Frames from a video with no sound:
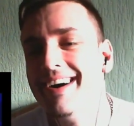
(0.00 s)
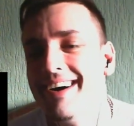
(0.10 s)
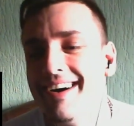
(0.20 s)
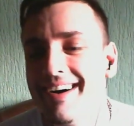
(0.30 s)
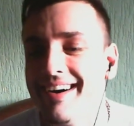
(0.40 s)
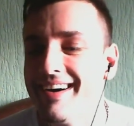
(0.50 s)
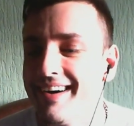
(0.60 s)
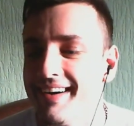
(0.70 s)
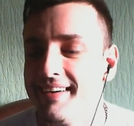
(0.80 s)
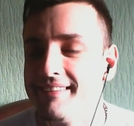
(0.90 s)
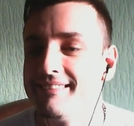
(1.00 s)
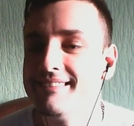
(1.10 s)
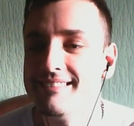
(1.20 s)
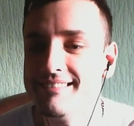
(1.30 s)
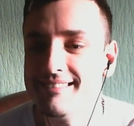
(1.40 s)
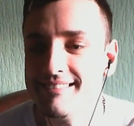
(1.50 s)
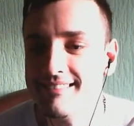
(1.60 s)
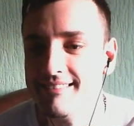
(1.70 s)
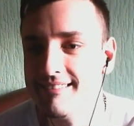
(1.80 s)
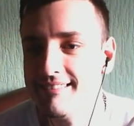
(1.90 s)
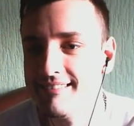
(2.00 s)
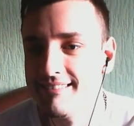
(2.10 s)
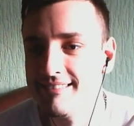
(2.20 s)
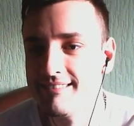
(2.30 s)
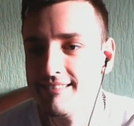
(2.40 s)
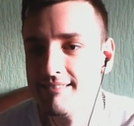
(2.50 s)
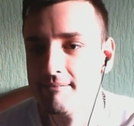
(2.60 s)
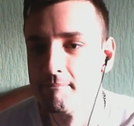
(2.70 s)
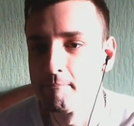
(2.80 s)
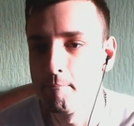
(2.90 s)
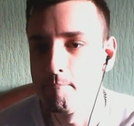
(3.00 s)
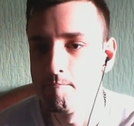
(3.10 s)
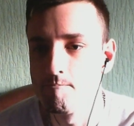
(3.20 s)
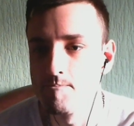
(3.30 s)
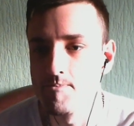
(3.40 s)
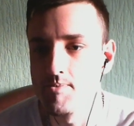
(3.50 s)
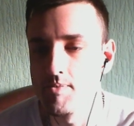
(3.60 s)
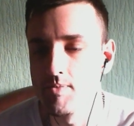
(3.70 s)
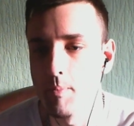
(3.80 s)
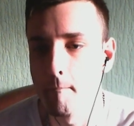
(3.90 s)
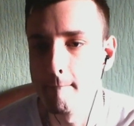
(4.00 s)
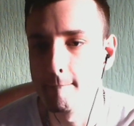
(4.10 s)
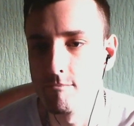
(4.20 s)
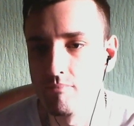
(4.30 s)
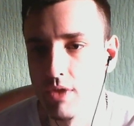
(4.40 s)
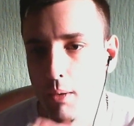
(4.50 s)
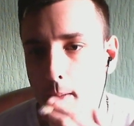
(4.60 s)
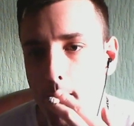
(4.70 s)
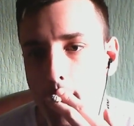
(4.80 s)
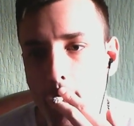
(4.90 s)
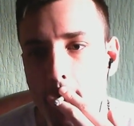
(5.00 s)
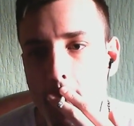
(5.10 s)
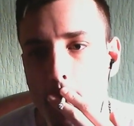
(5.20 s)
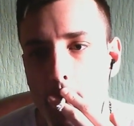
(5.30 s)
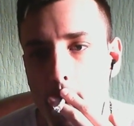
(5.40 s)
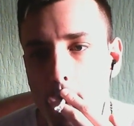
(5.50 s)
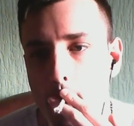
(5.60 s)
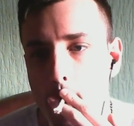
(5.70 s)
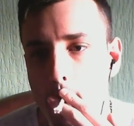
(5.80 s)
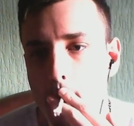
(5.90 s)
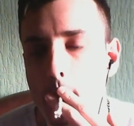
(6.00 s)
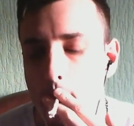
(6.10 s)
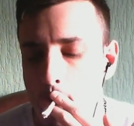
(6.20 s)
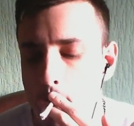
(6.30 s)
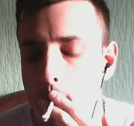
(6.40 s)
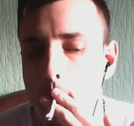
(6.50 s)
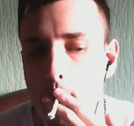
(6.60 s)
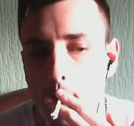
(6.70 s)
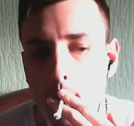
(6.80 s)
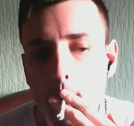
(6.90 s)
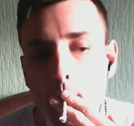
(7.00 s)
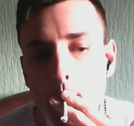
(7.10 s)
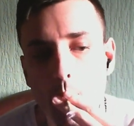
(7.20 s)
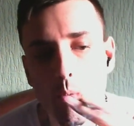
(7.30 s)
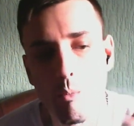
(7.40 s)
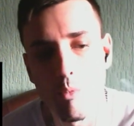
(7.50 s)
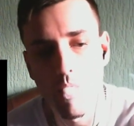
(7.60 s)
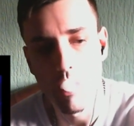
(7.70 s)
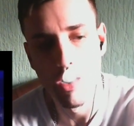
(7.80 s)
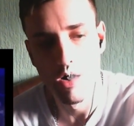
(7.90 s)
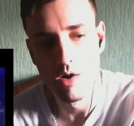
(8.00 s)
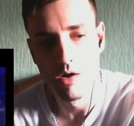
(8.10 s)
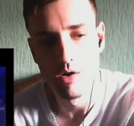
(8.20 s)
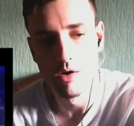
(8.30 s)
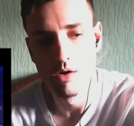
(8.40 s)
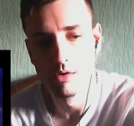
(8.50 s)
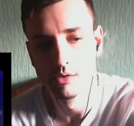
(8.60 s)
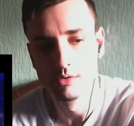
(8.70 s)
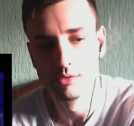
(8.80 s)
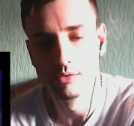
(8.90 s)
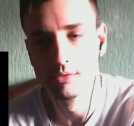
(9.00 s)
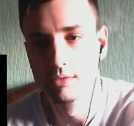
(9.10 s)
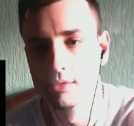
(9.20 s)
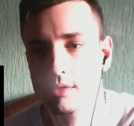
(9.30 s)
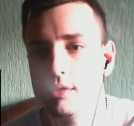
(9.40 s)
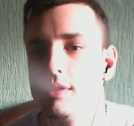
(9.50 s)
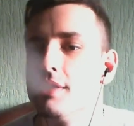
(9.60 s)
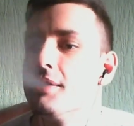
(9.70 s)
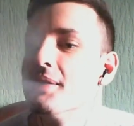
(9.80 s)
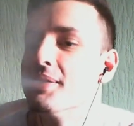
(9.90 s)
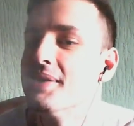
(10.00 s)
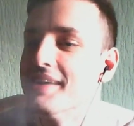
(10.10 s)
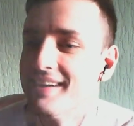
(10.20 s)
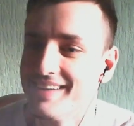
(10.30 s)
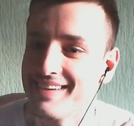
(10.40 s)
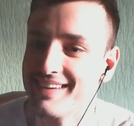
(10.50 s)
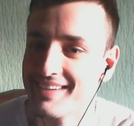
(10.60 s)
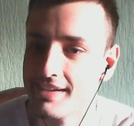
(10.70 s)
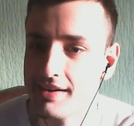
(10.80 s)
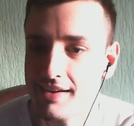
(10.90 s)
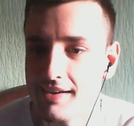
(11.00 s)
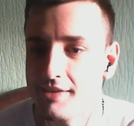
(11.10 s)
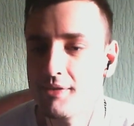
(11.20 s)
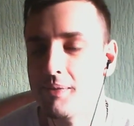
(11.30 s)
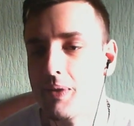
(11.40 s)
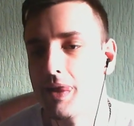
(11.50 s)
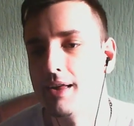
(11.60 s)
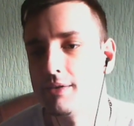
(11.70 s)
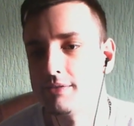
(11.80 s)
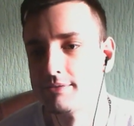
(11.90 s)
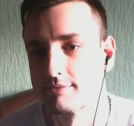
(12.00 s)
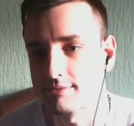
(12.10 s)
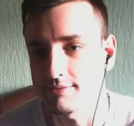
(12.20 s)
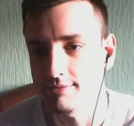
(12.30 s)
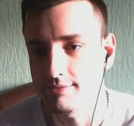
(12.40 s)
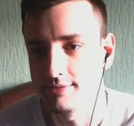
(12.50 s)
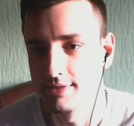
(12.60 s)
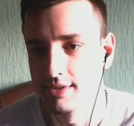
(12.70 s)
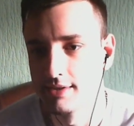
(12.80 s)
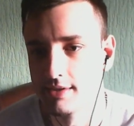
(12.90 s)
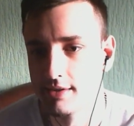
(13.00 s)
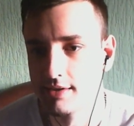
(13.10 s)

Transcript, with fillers: You can't intimidate them. If you can't intimidate somebody even a little bit, you can't beat them. Mm. Like right before the U.S. went to war with Iraq, they warned Iraq, we're going to come there. We're going to attack you.